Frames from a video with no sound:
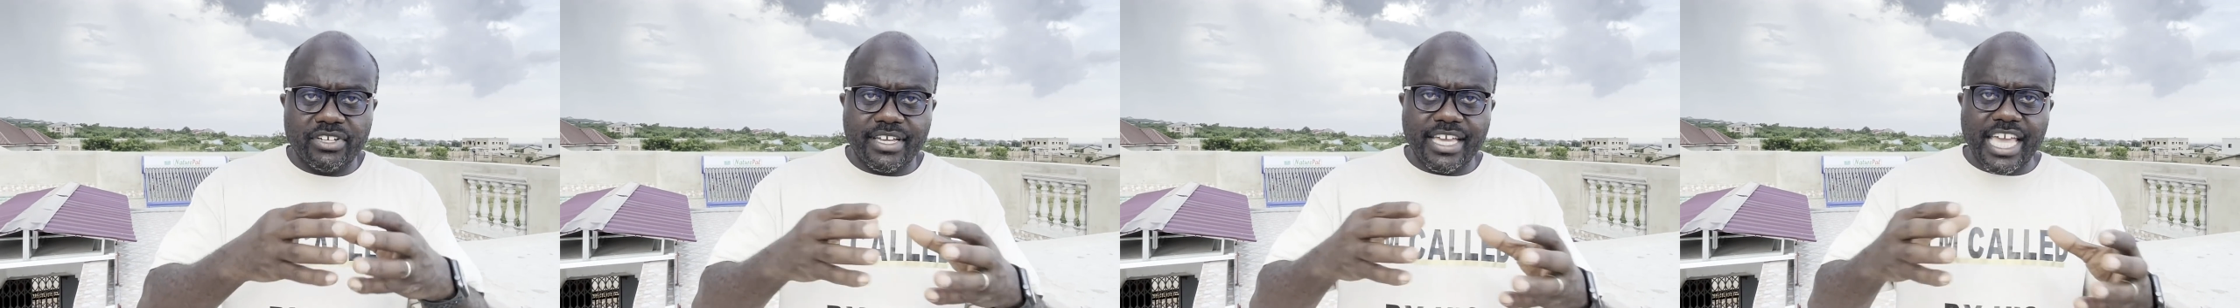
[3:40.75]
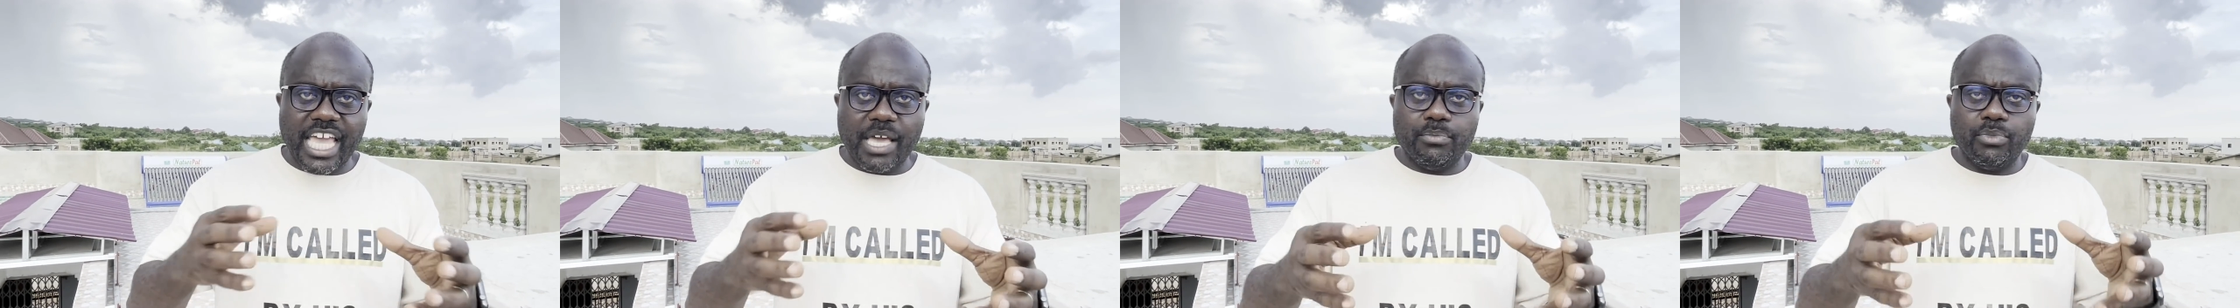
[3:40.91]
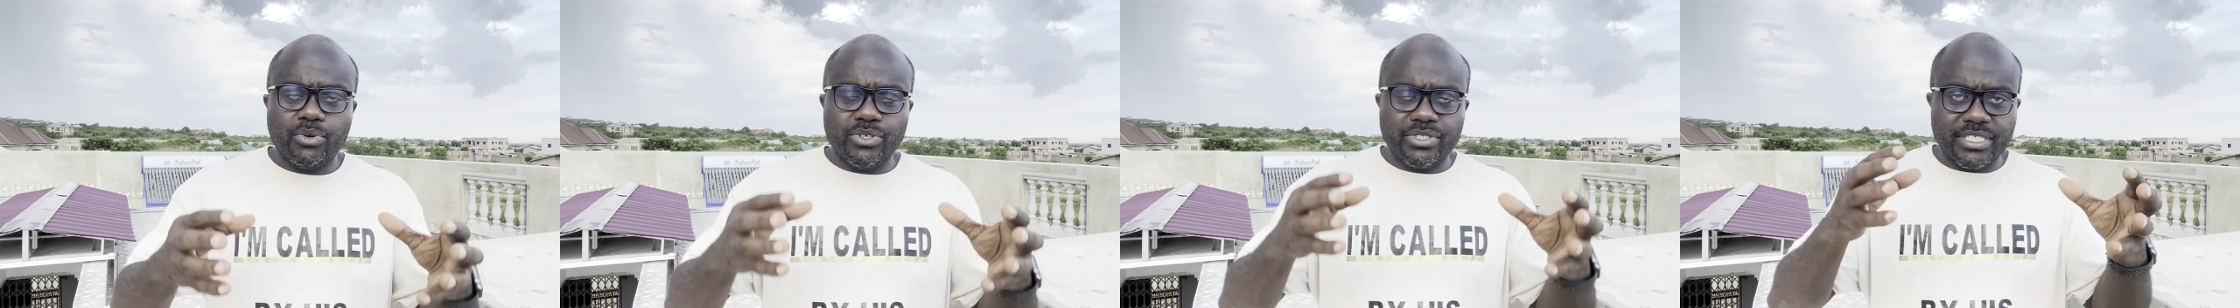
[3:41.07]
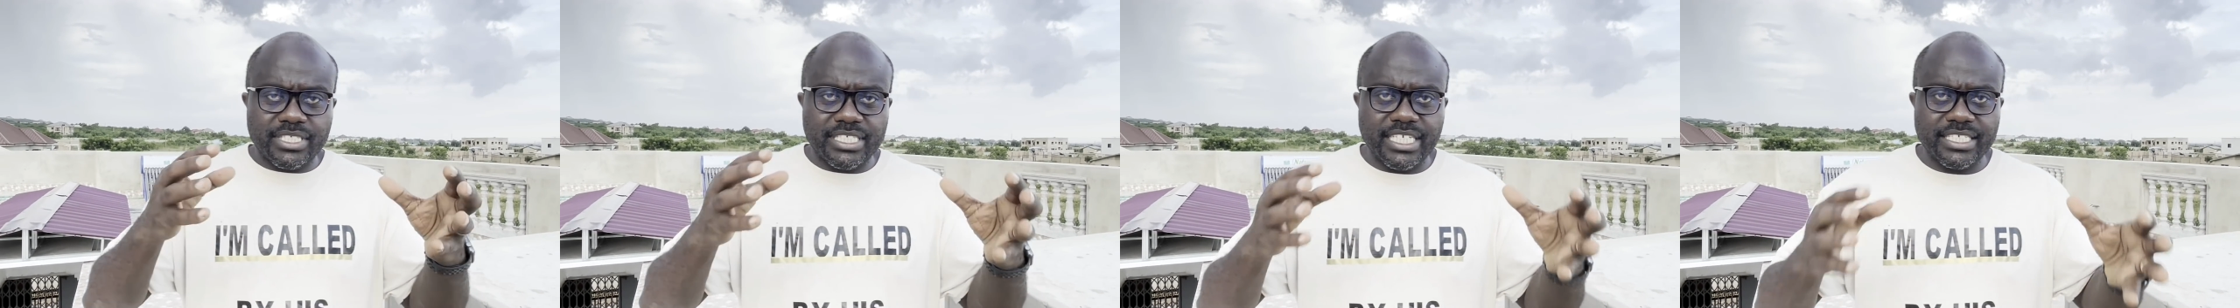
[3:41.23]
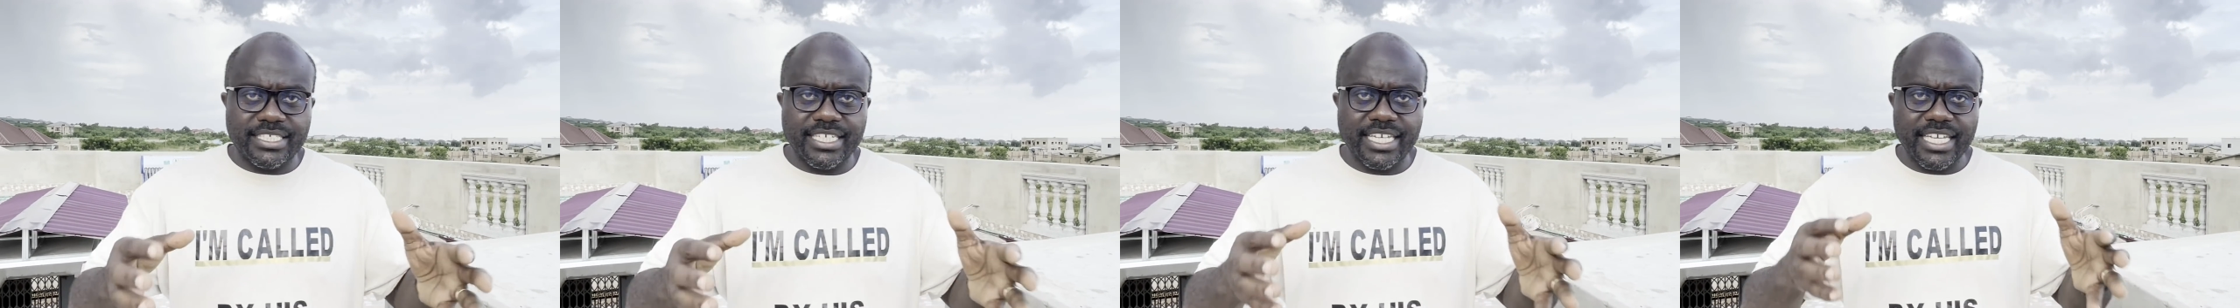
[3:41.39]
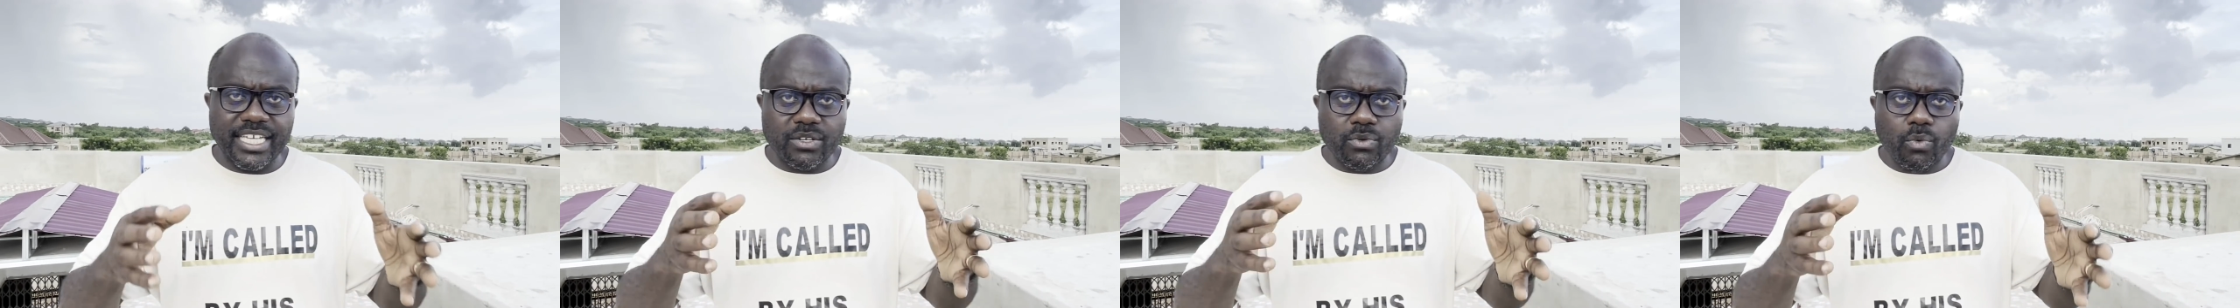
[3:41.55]
cables
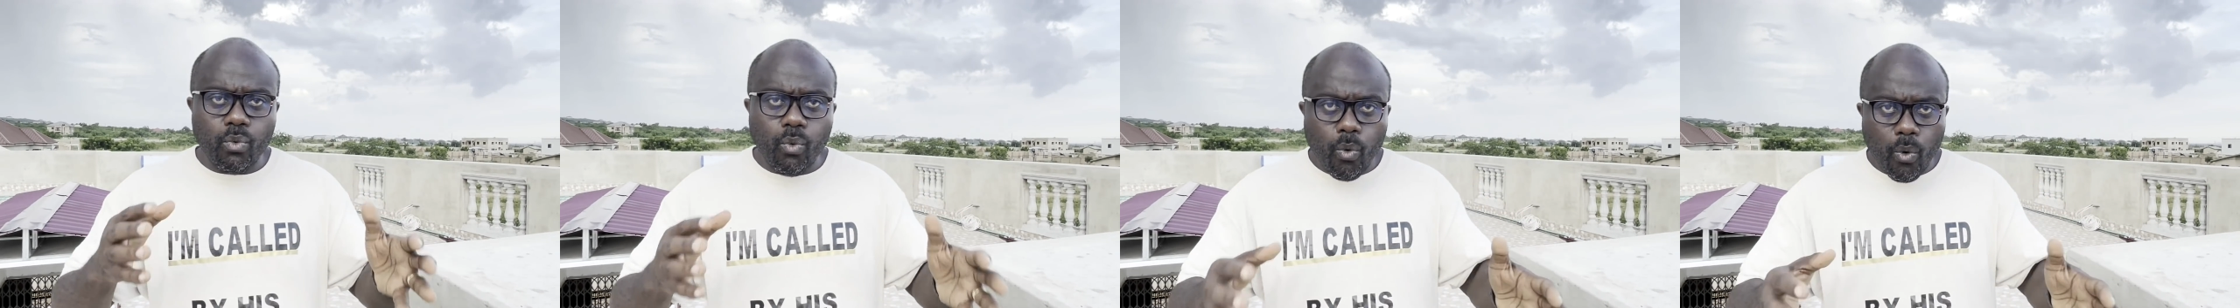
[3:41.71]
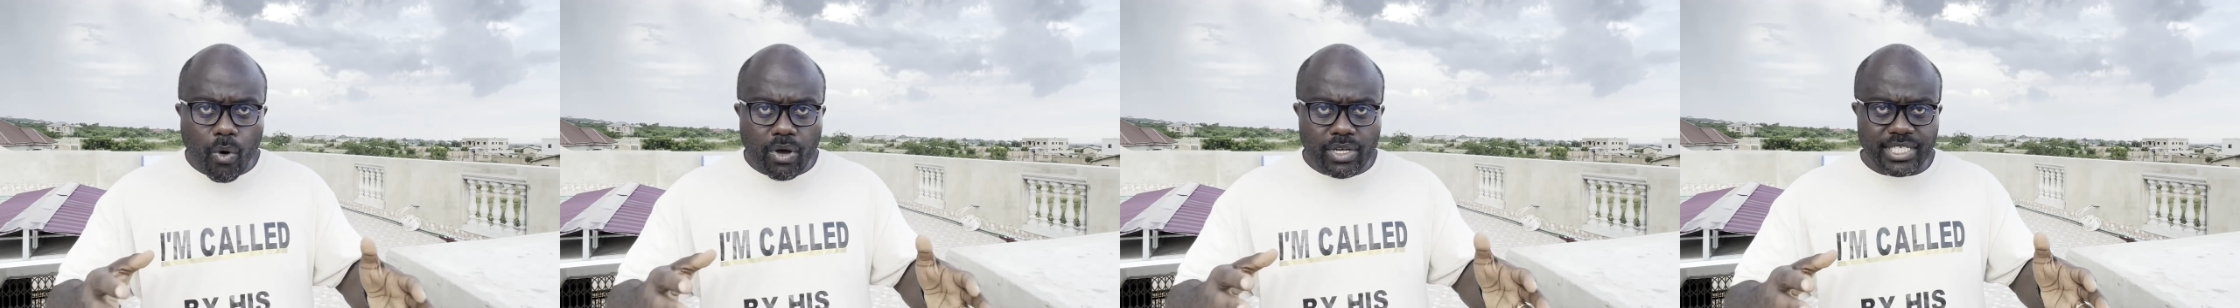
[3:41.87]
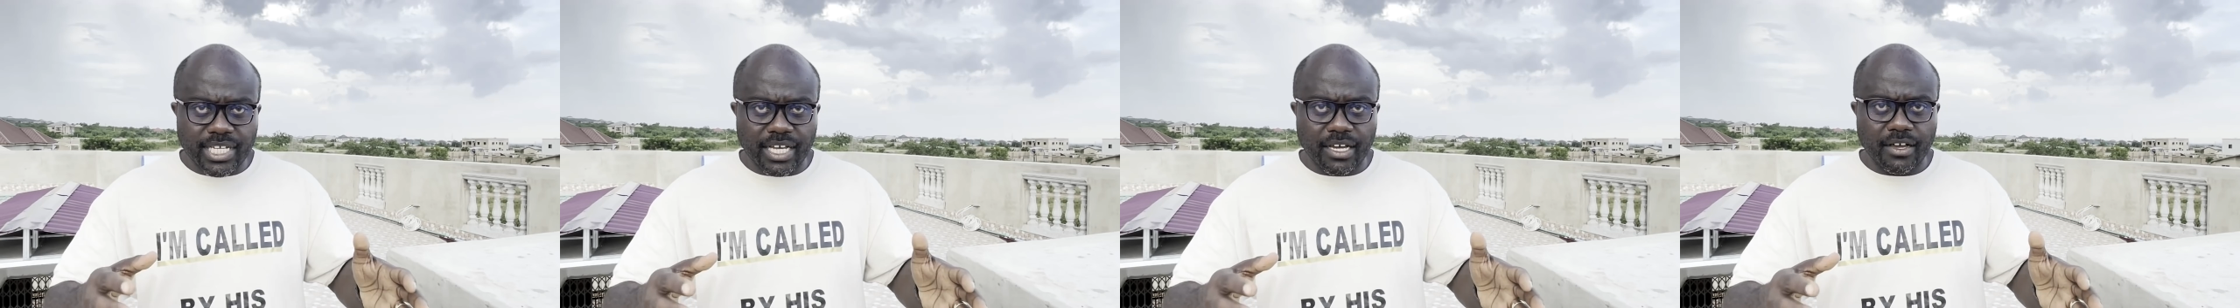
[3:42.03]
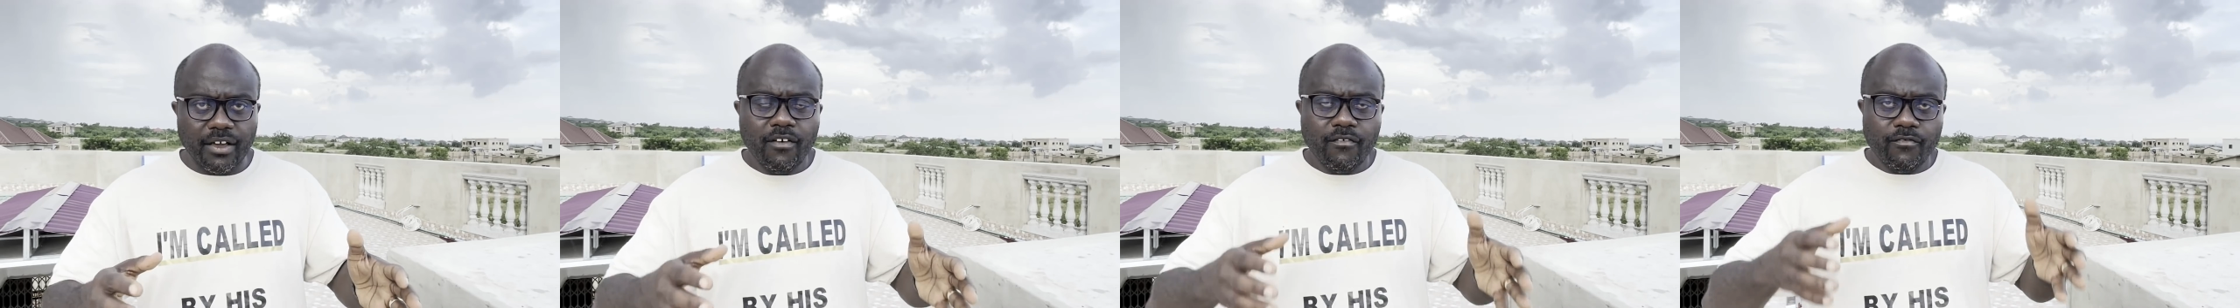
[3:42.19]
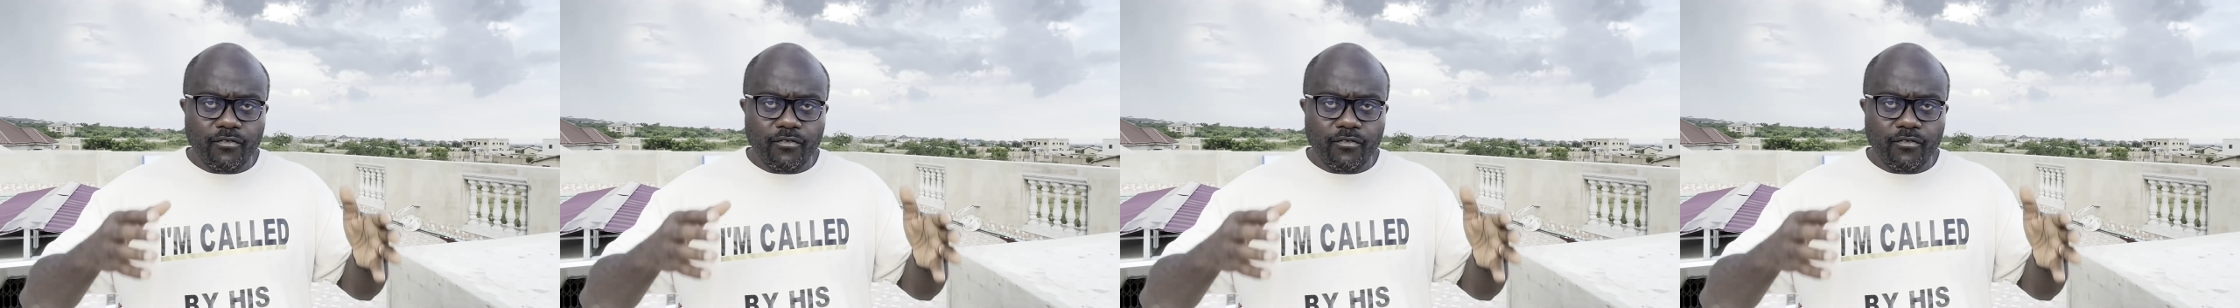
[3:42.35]
sit in water